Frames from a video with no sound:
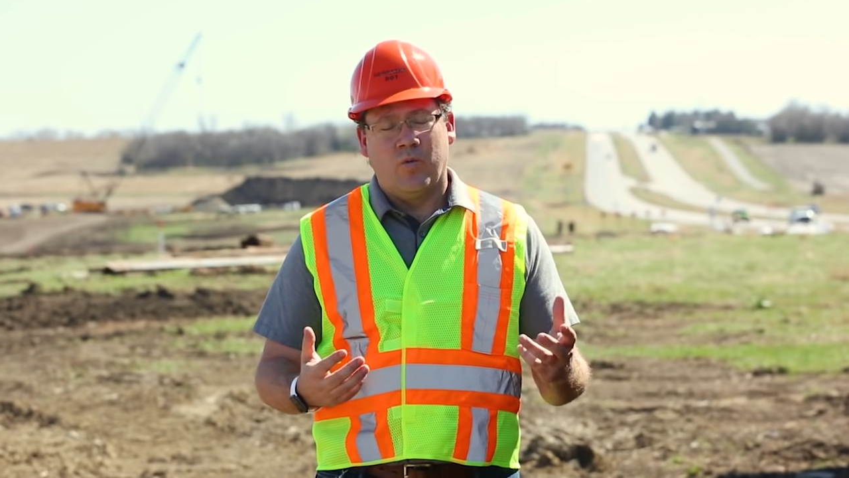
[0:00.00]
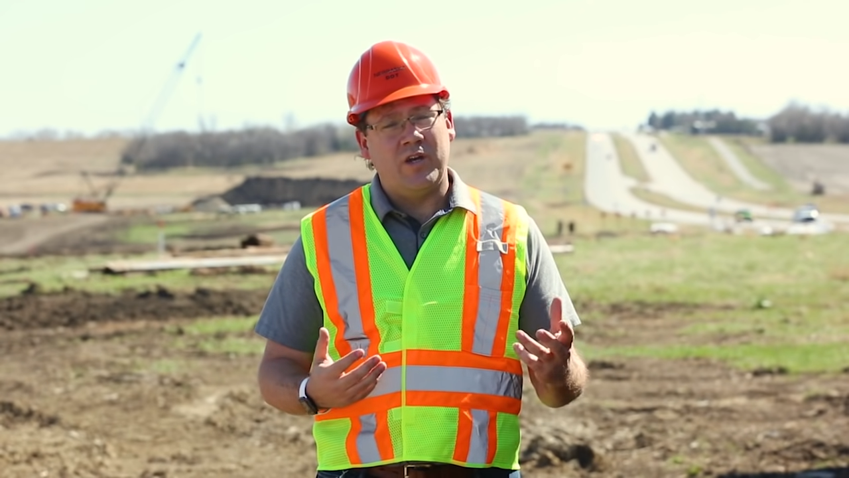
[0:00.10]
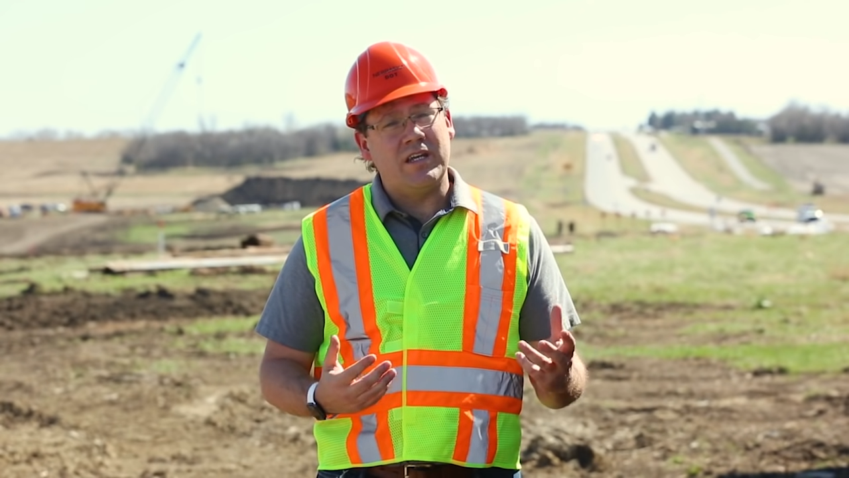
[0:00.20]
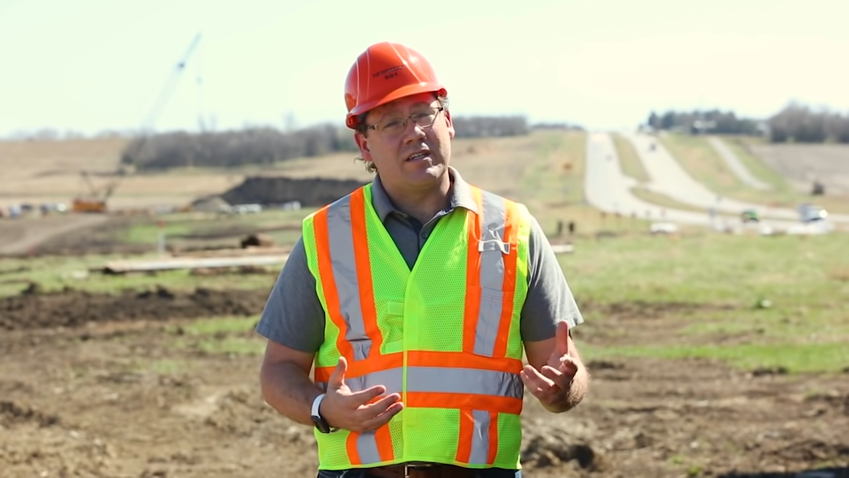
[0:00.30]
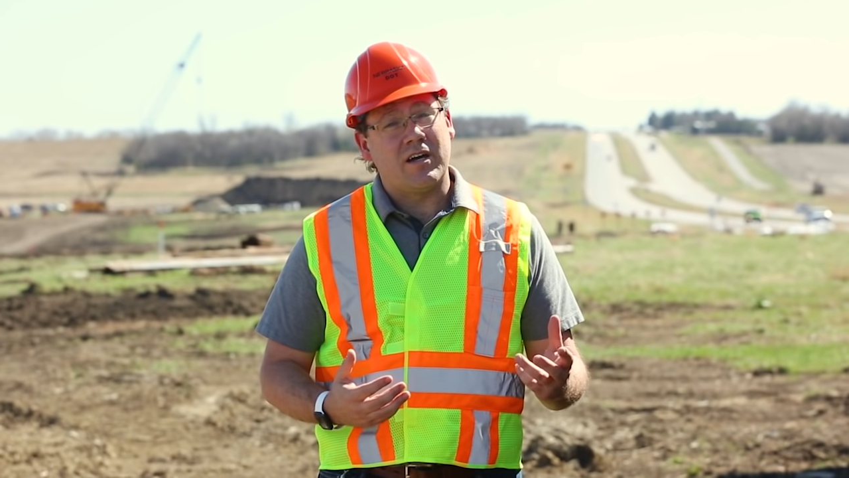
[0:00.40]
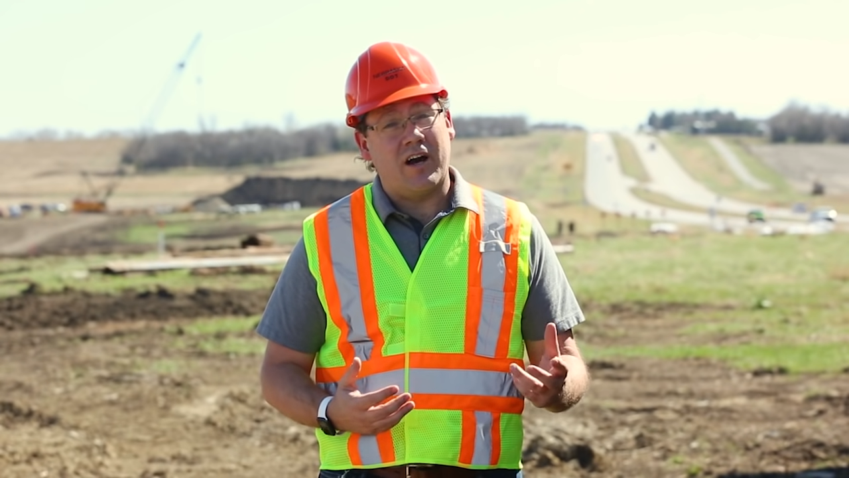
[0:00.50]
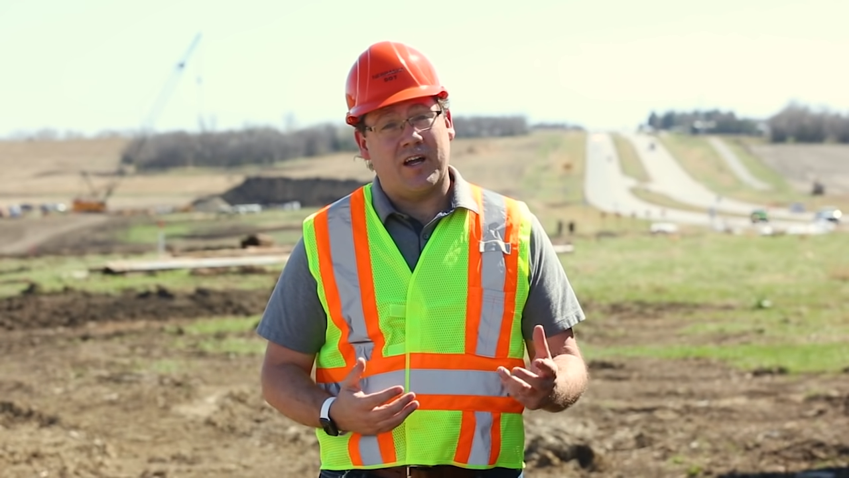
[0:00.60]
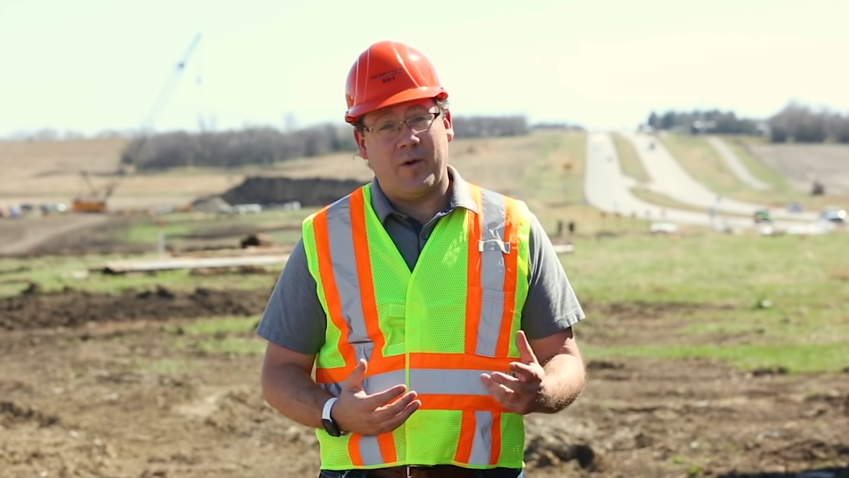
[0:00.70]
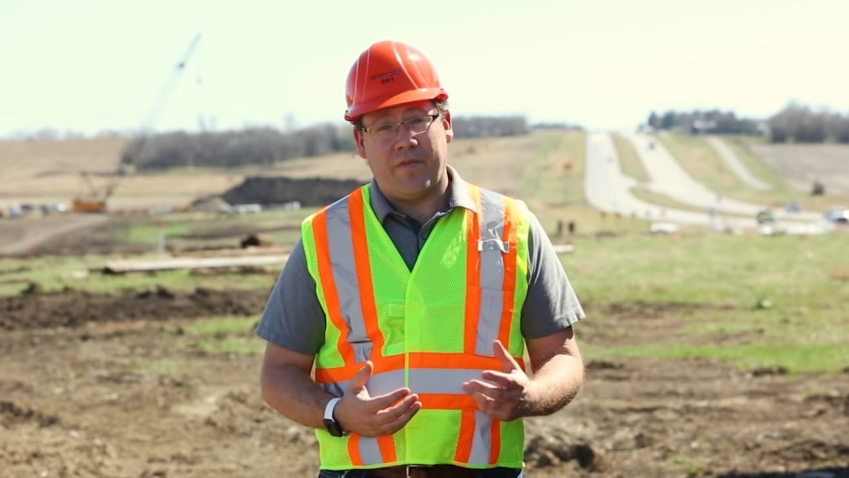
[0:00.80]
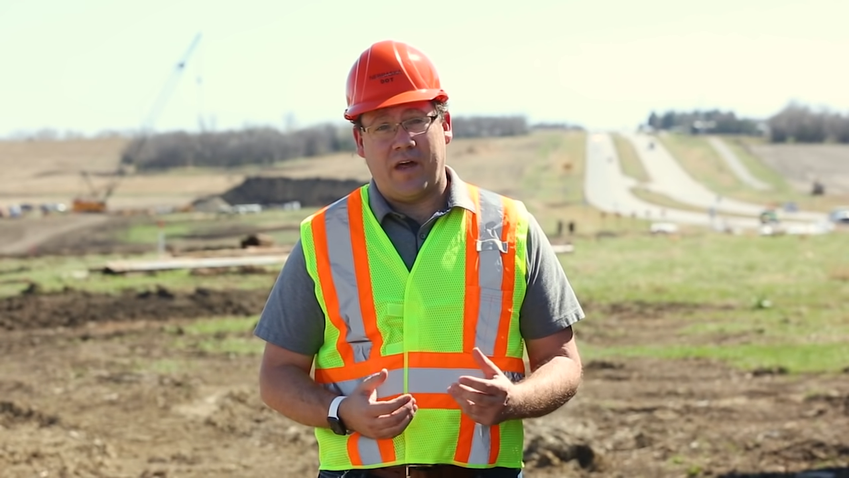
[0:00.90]
we need to
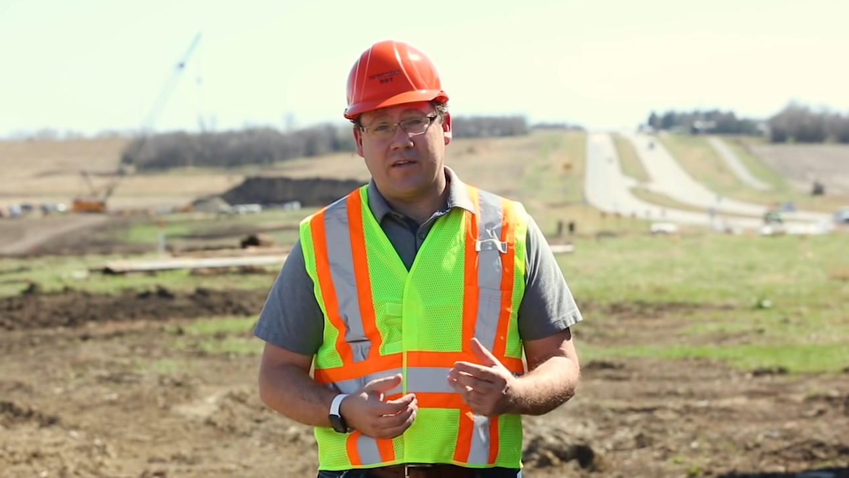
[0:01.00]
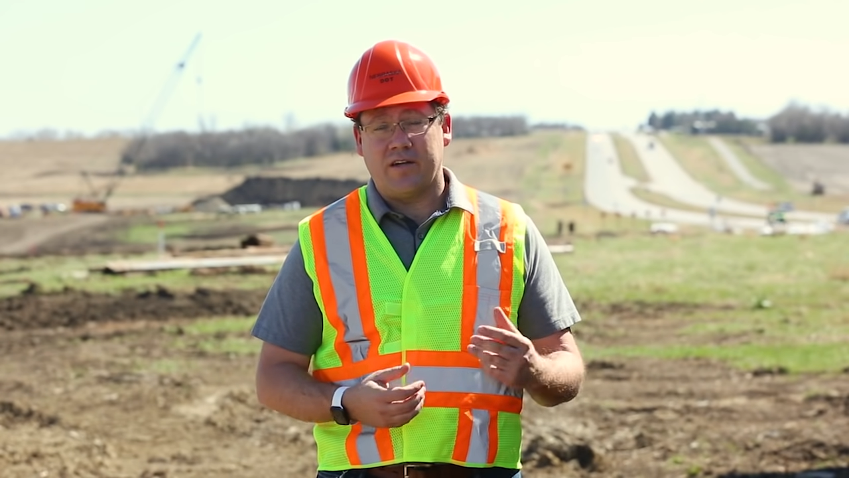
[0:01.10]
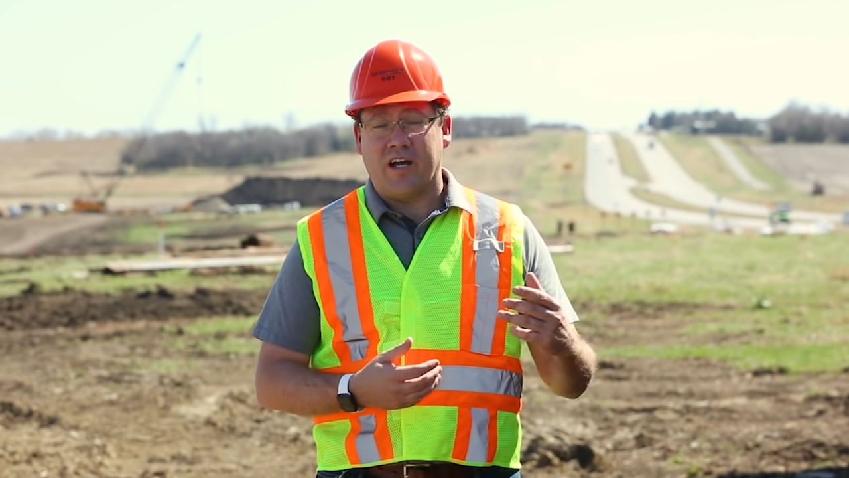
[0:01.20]
talk about that.